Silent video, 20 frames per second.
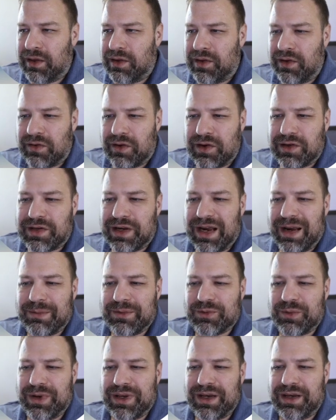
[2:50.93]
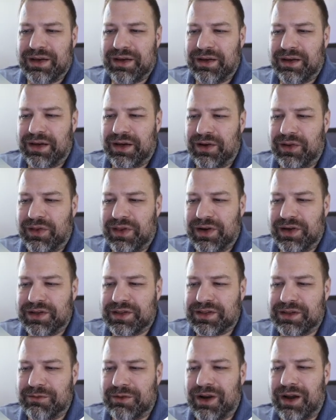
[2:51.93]
There are times when
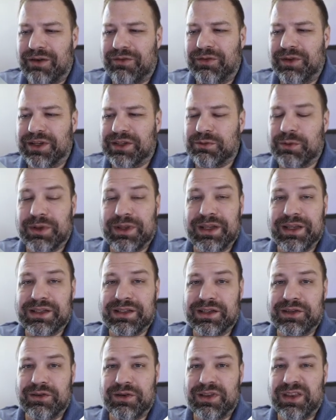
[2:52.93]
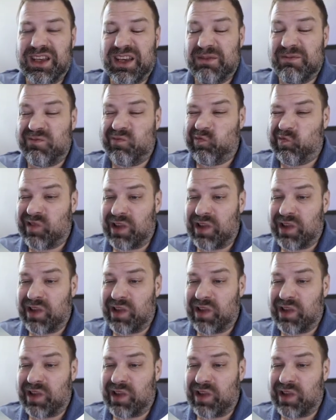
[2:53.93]
there's some conflicts with this in your theme.